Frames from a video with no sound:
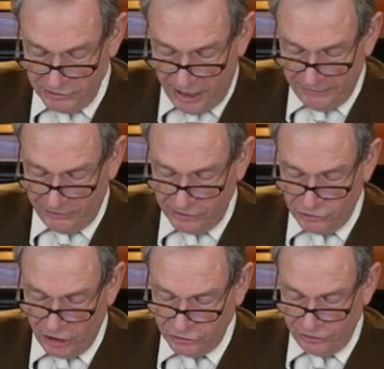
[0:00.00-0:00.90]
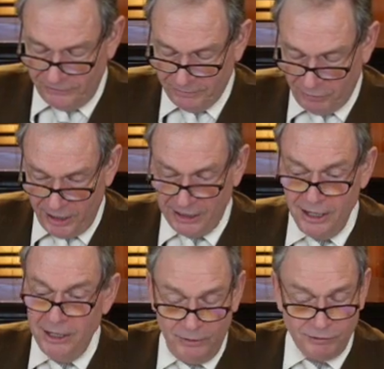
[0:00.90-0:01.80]
died of congestion of the brain,
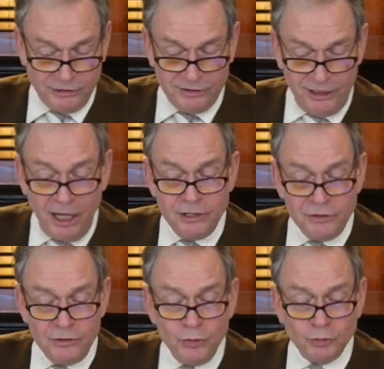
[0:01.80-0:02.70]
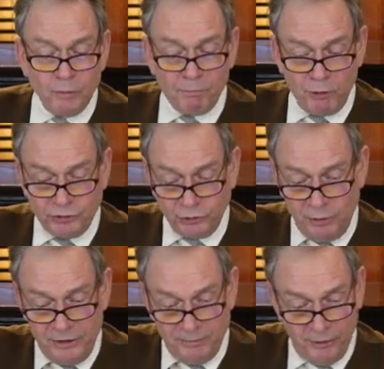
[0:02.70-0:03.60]
which is unusual pressure
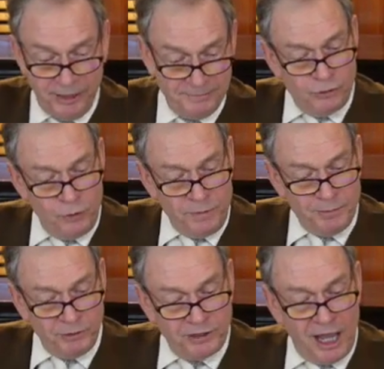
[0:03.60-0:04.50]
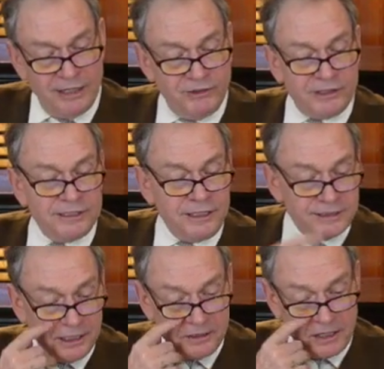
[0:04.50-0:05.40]
on the brain. 2 people died of a
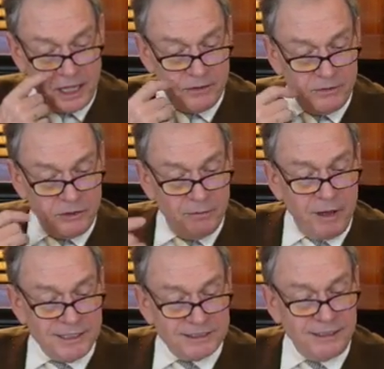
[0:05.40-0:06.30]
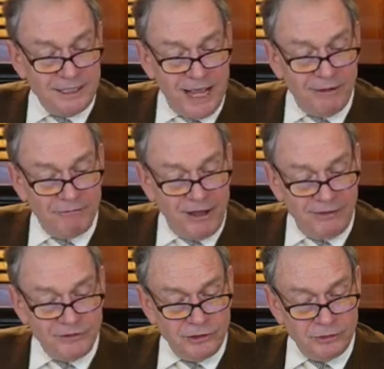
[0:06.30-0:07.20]
disease that you might see now,
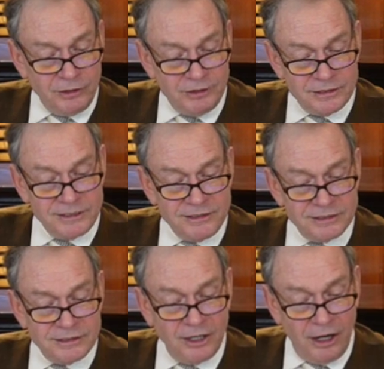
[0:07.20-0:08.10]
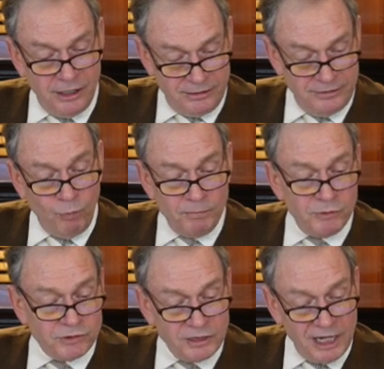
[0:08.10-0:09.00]
valvular diseases of the heart. 1
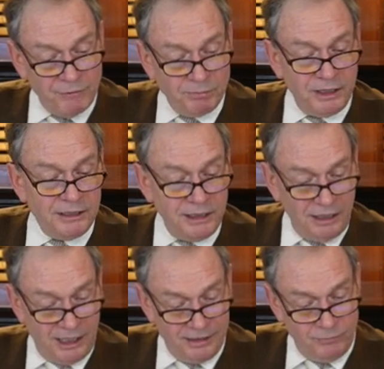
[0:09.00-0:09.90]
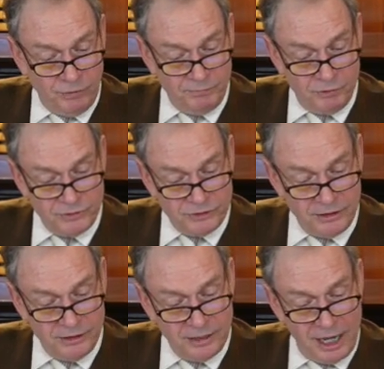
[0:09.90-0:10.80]
person died of a blood clot. 1
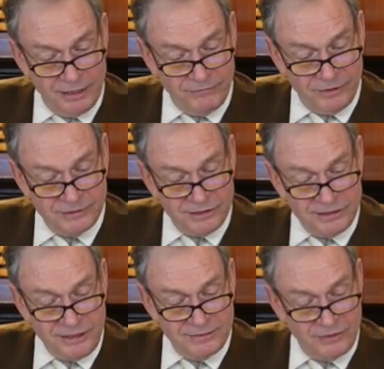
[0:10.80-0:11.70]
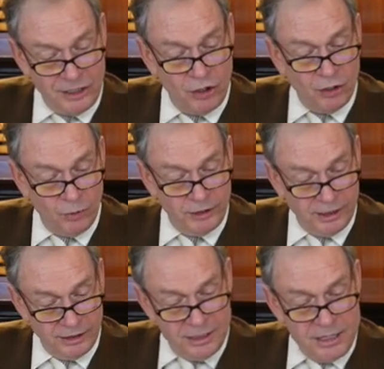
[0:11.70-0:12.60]
person died of a disease of the
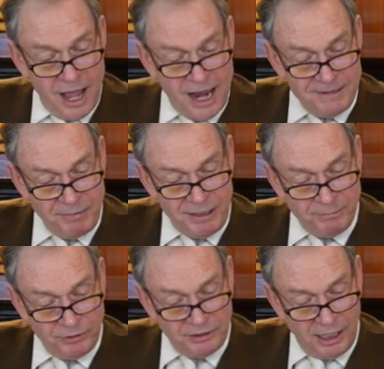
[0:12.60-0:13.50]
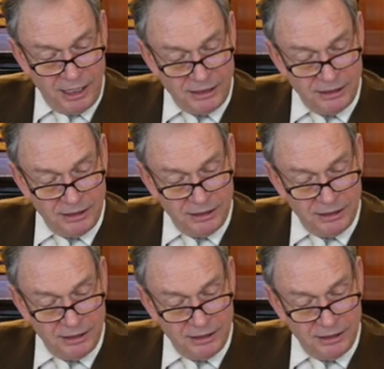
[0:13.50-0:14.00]
aorta. 9 people died